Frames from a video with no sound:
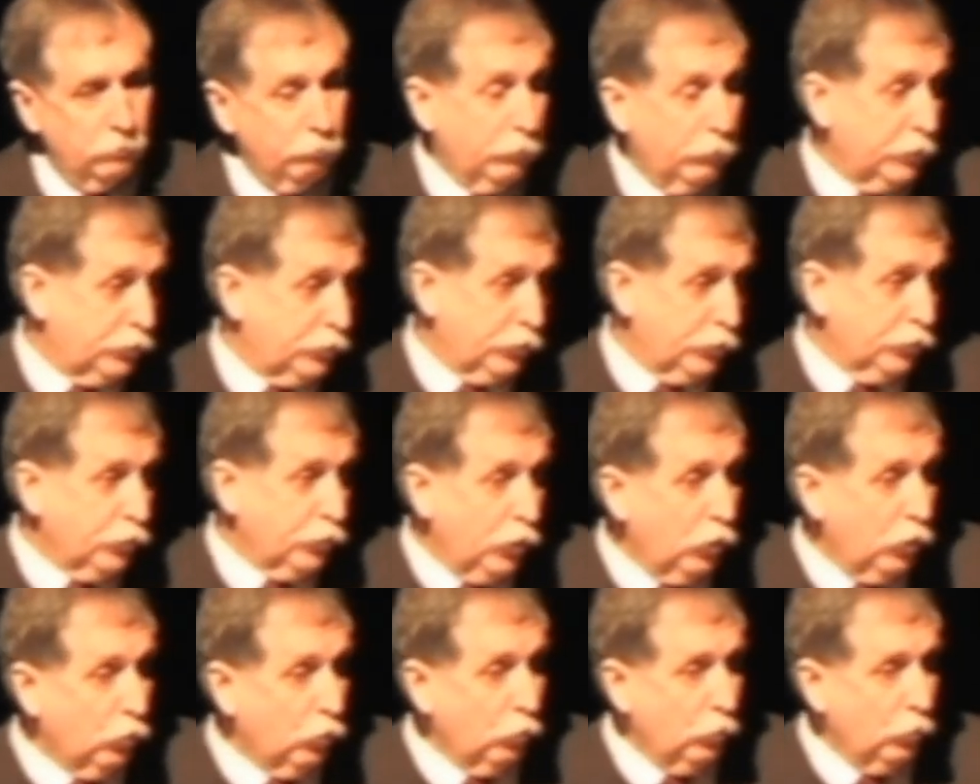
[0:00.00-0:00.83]
but to
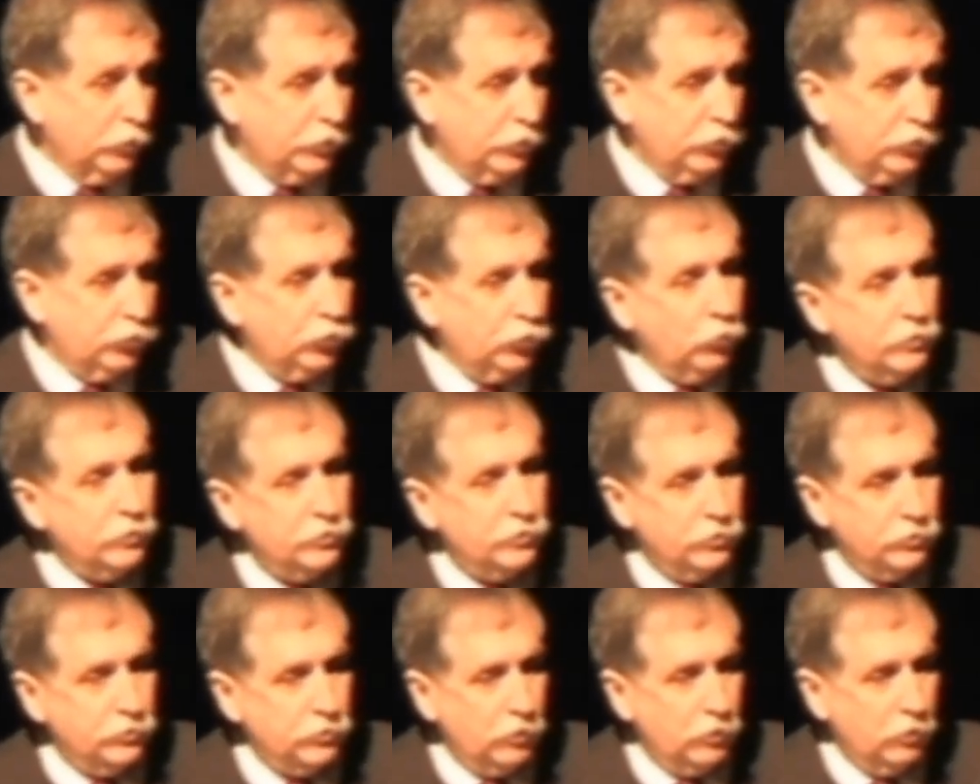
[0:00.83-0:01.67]
know what the
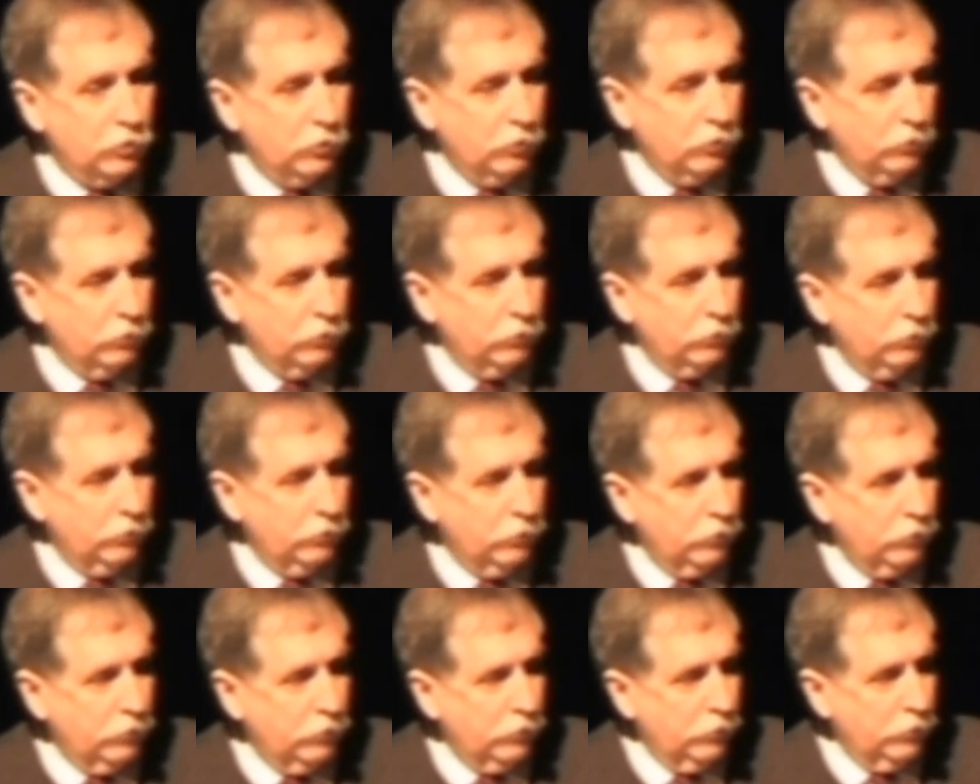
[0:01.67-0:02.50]
choices are.
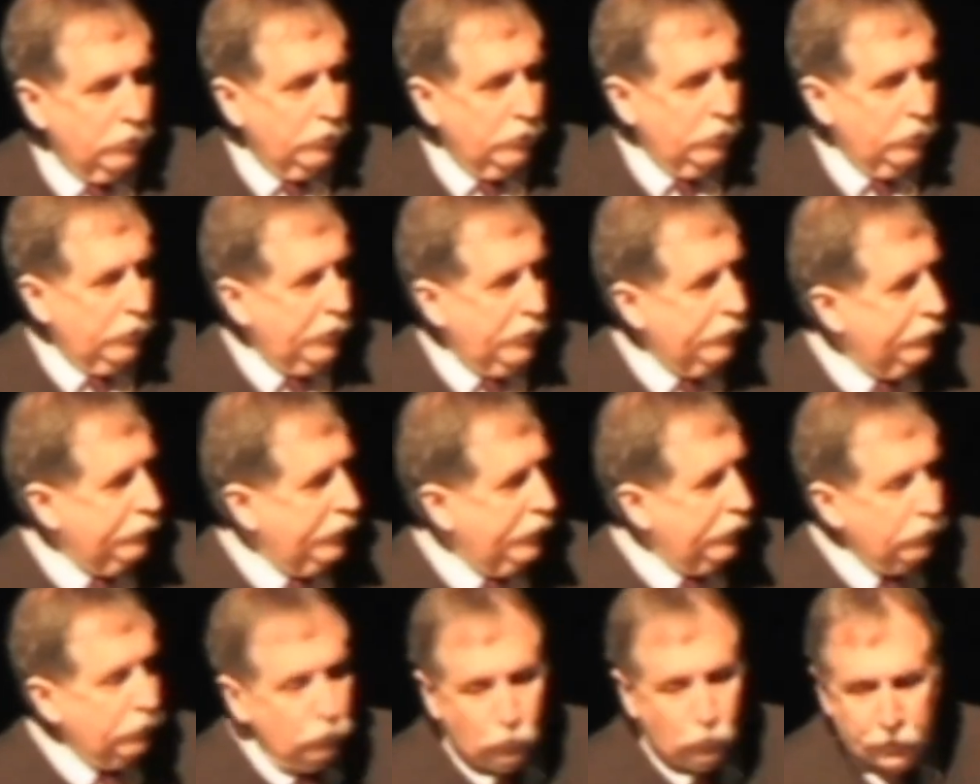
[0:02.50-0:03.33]
And
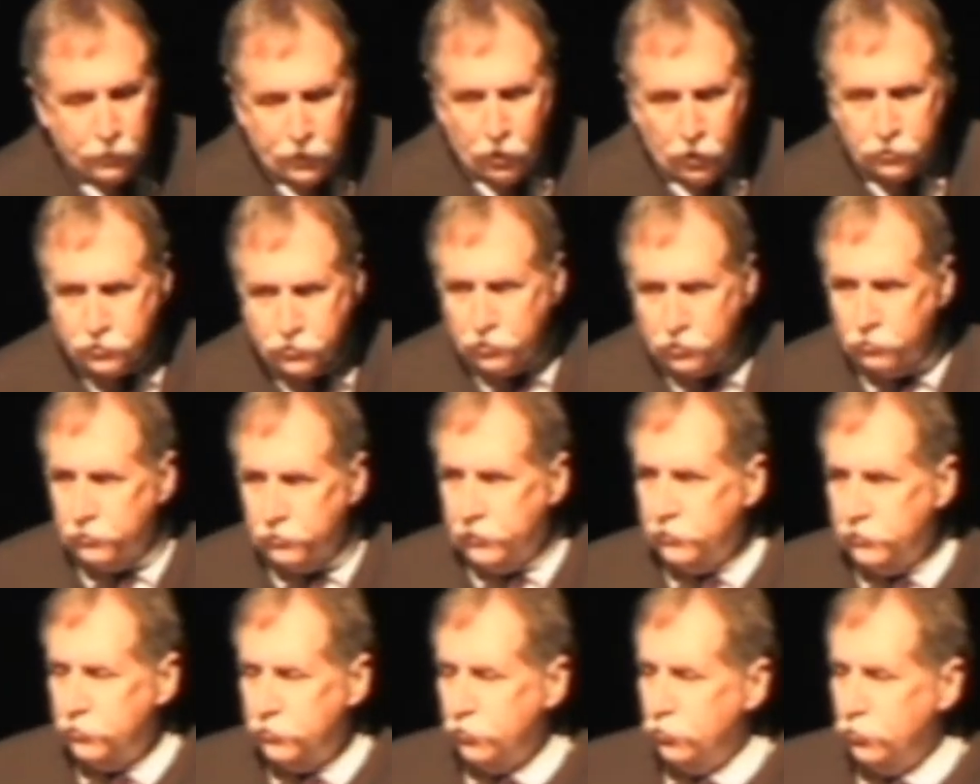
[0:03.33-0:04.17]
then we also
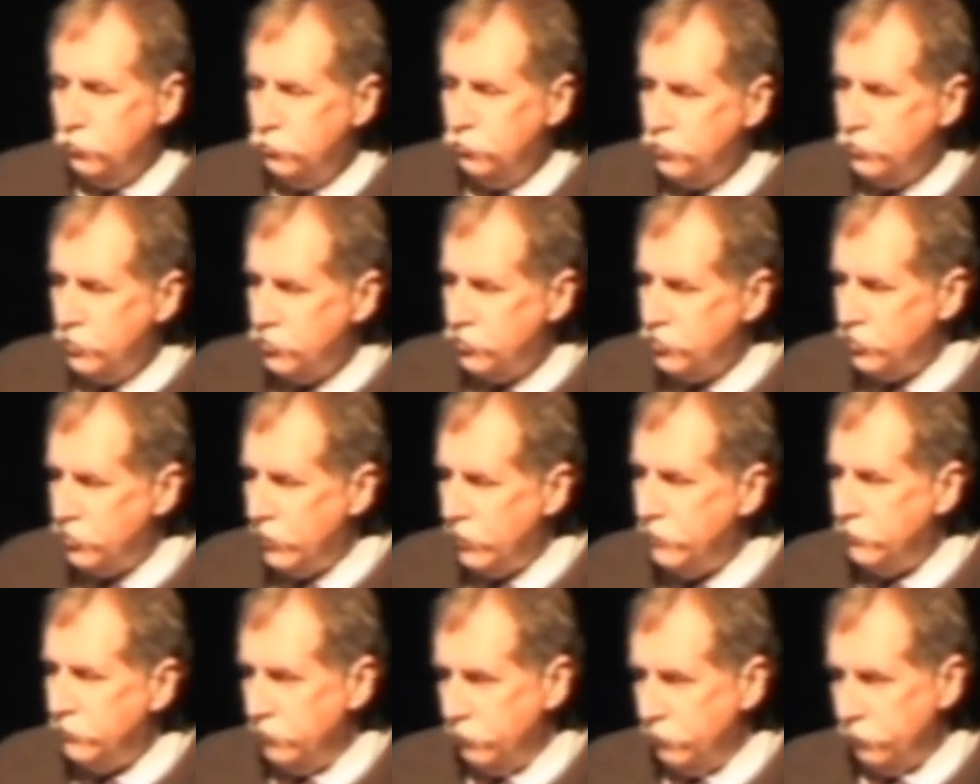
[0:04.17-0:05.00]
need to use
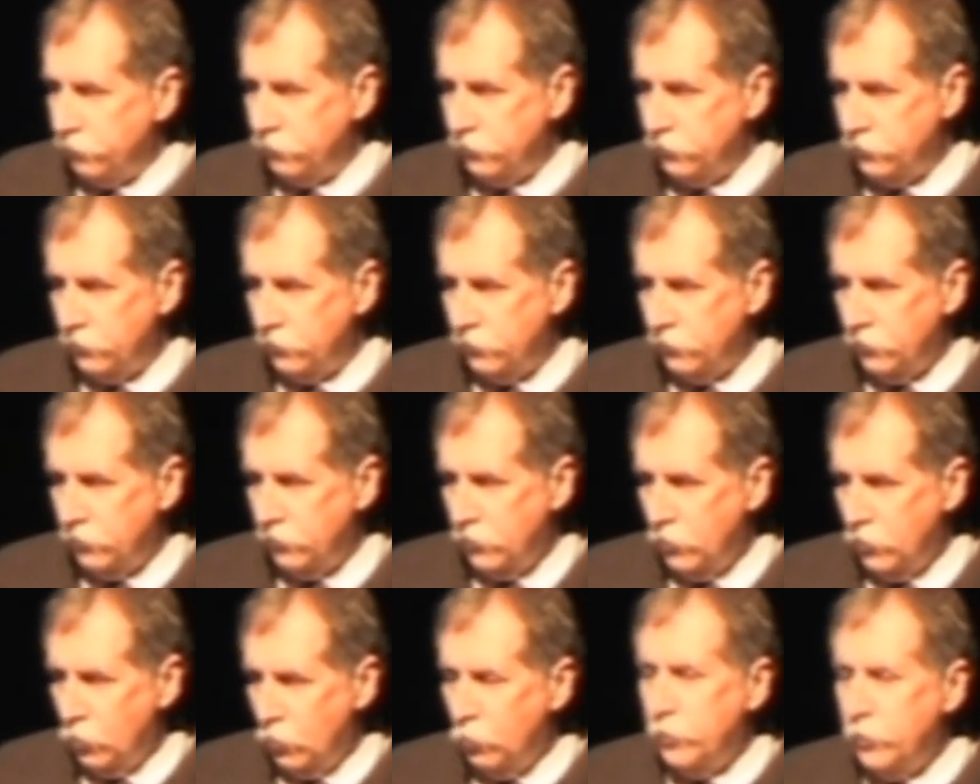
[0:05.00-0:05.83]
incentives.
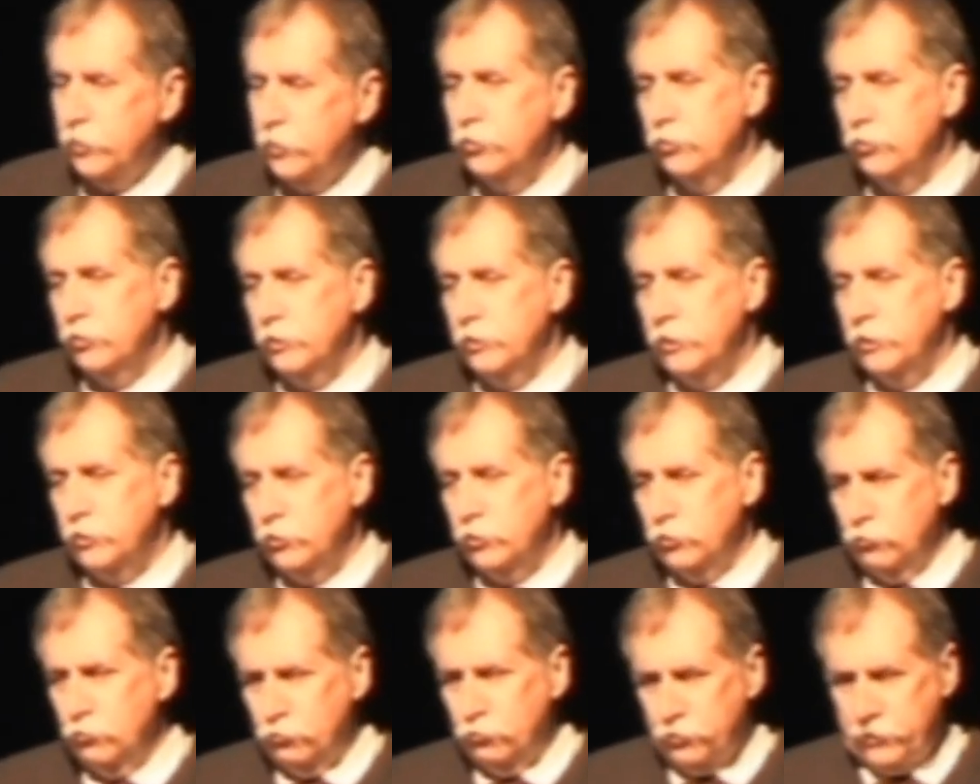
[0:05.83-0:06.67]
We need
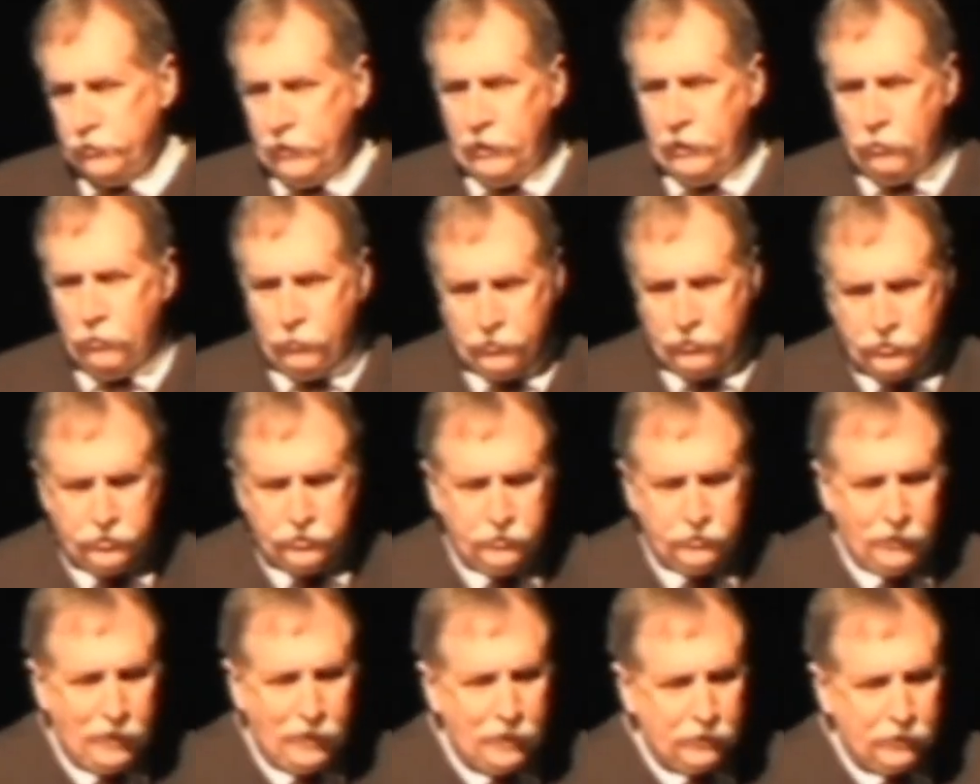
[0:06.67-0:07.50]
to use carrots,
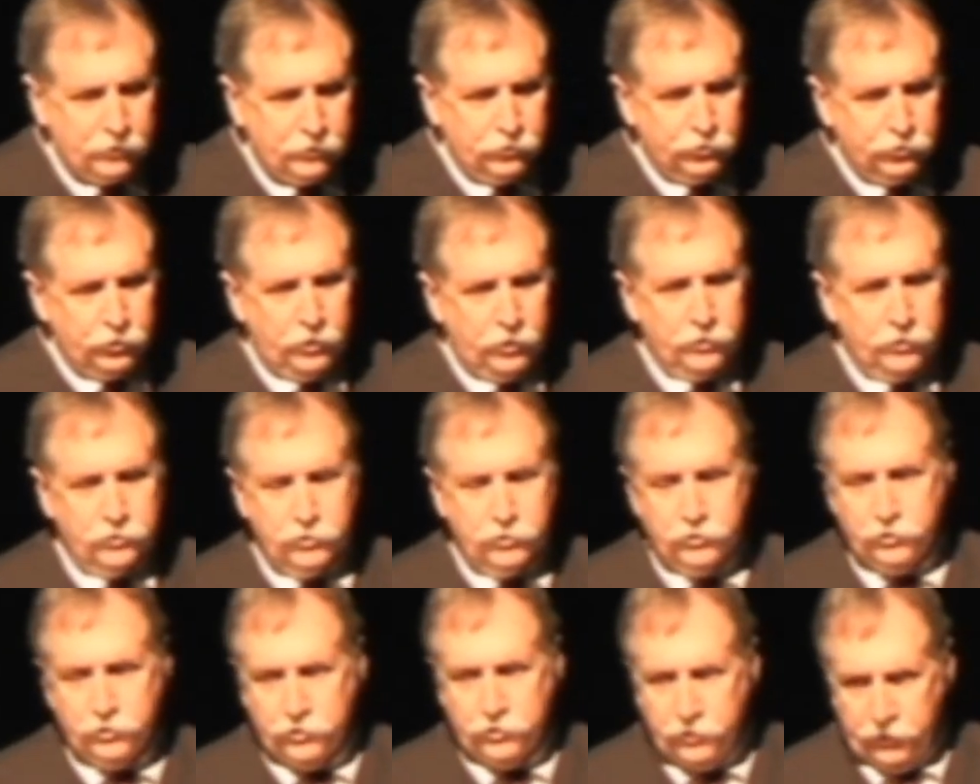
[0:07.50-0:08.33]
not
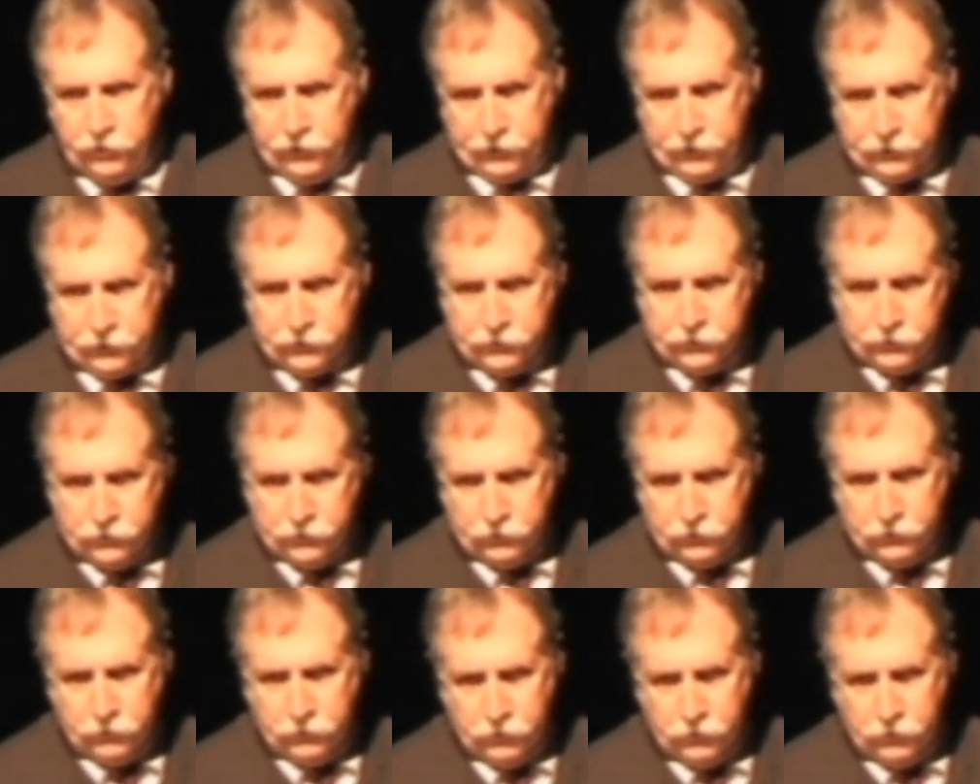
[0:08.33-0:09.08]
just sticks.